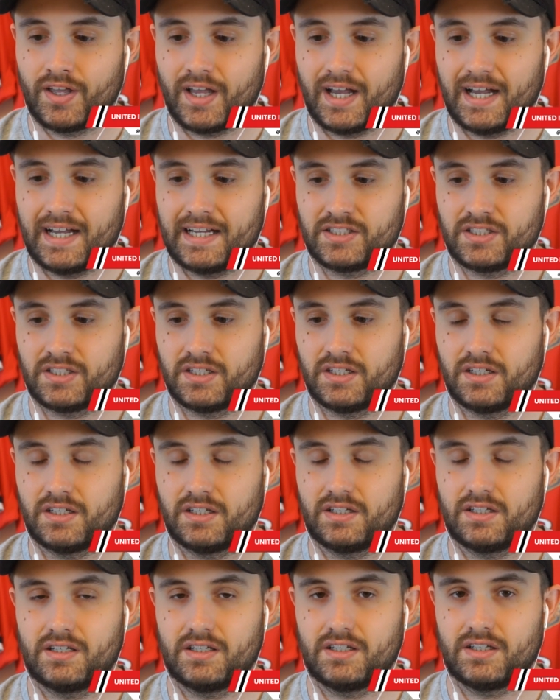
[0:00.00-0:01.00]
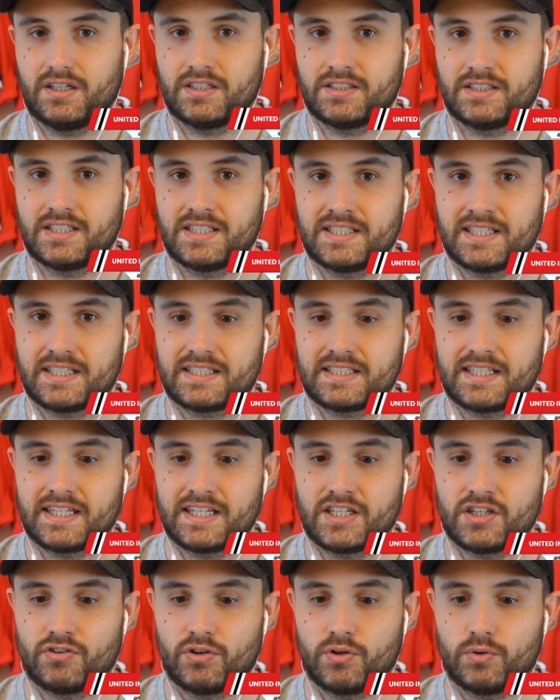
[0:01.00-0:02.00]
as a as a
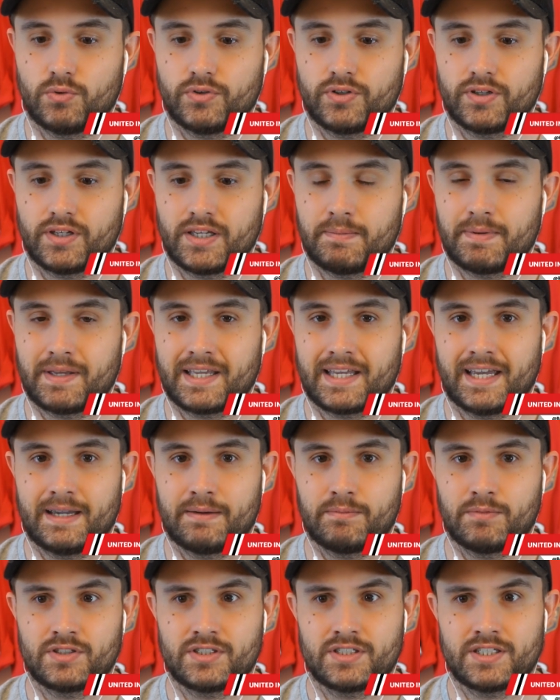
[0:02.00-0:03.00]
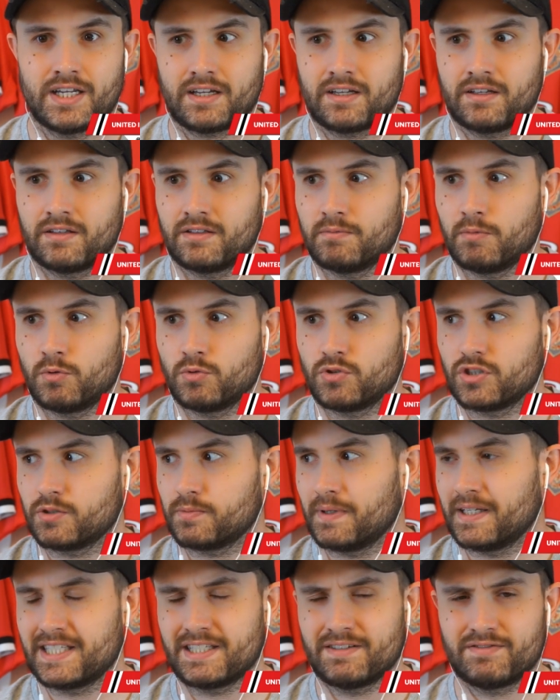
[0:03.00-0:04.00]
sixteen year old. He became the second most
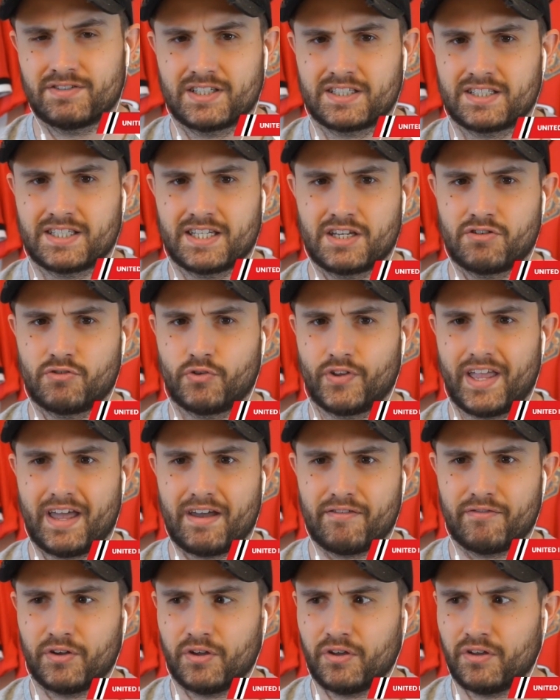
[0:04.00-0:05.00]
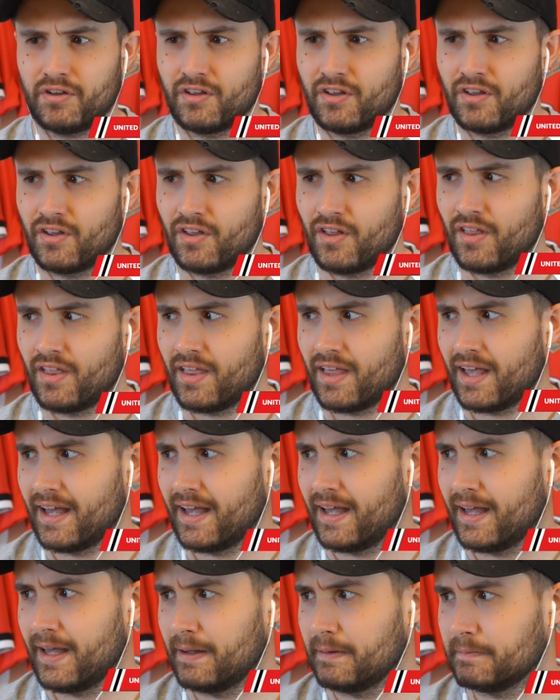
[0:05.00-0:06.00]
expensive sixteen year old ever
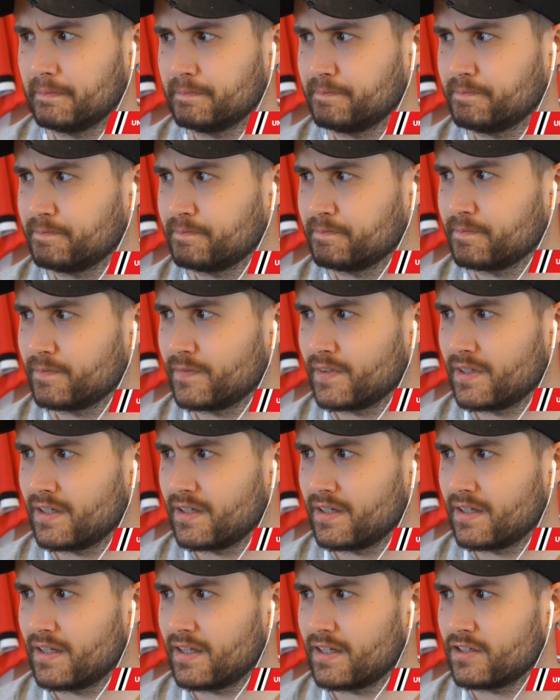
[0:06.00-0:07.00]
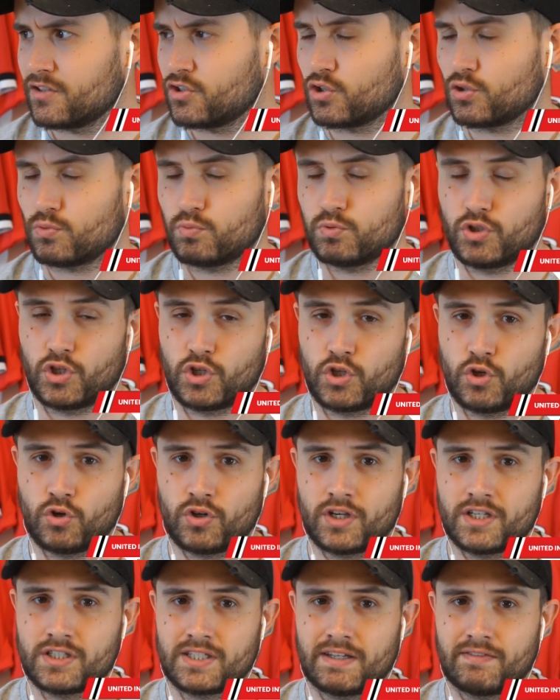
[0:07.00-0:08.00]
um, was the
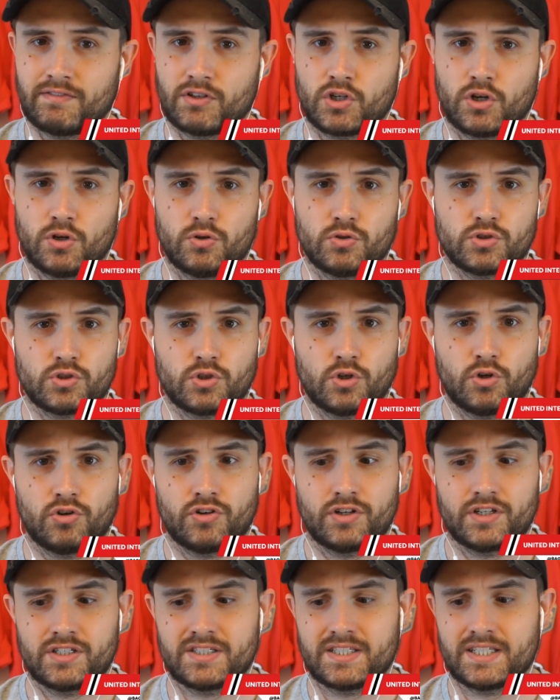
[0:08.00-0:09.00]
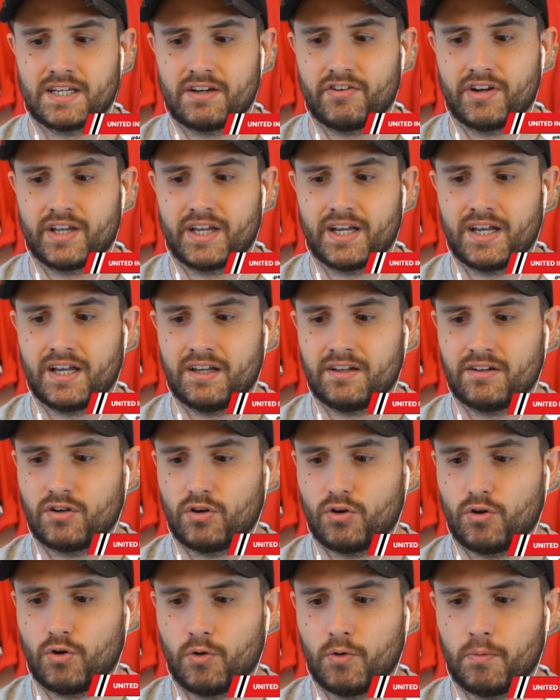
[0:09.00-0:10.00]
youngest ever goal scorer in Serie A.
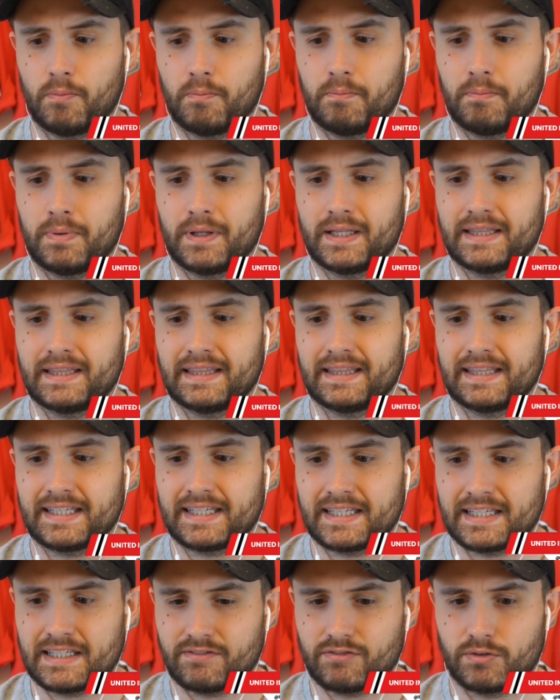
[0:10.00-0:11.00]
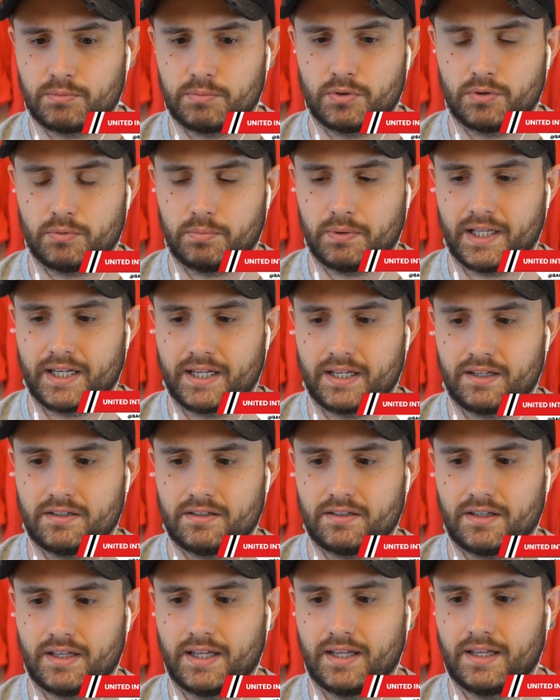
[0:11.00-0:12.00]
Unbelievable player.
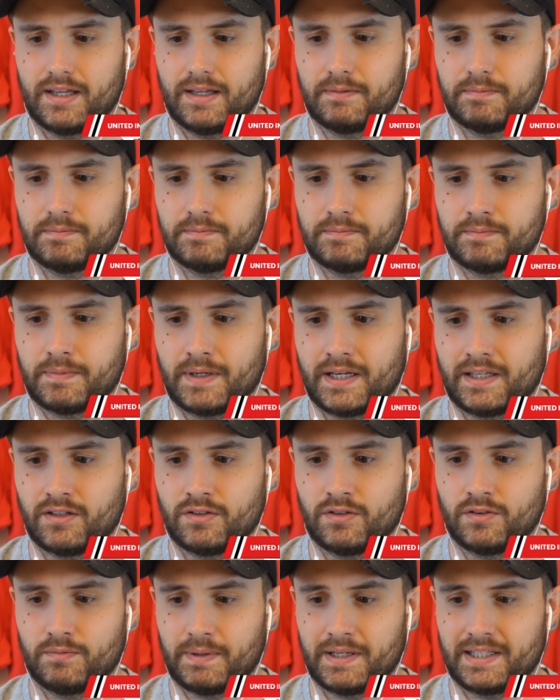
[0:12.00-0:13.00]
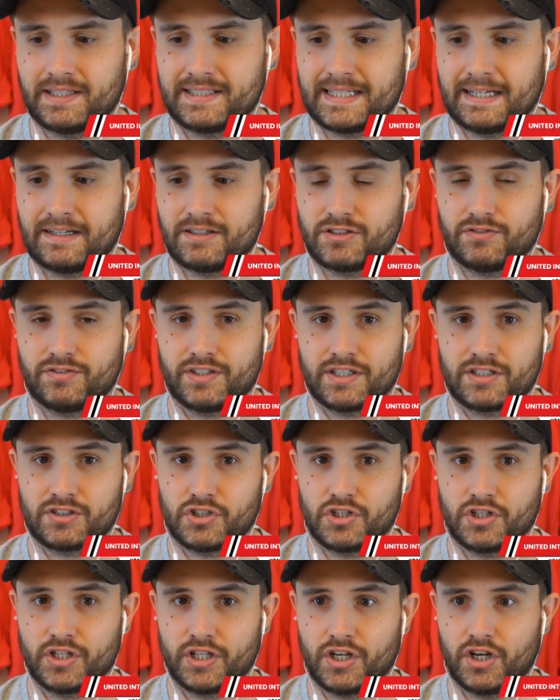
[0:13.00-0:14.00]
Um, by the by the sounds of things
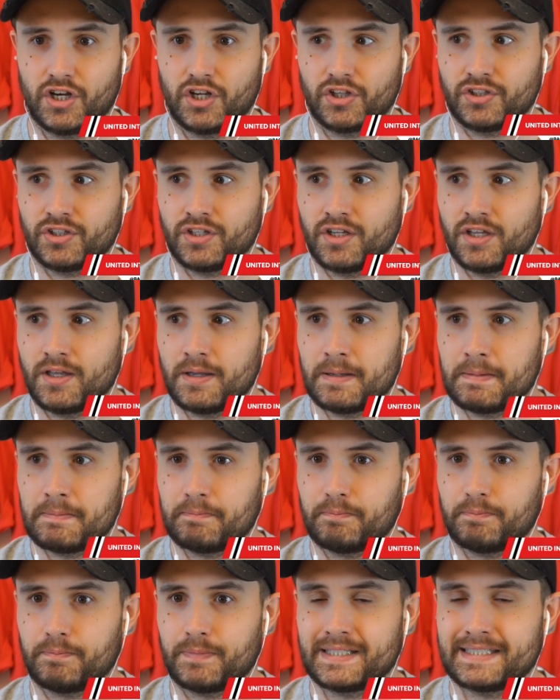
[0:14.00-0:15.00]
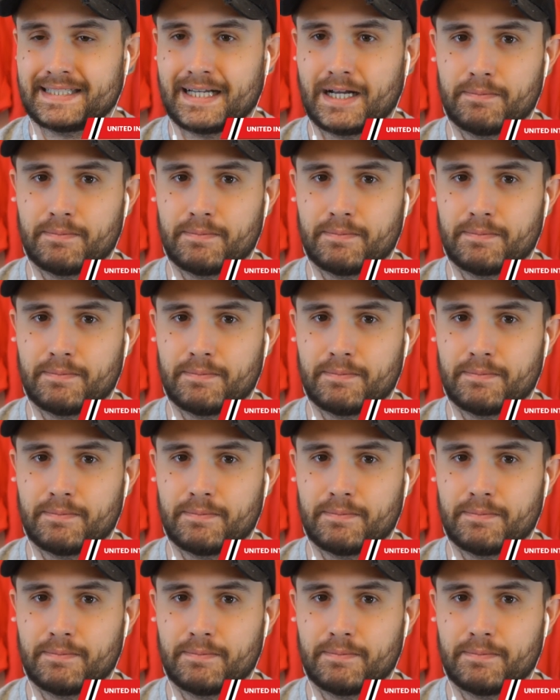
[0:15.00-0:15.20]
early on, he's now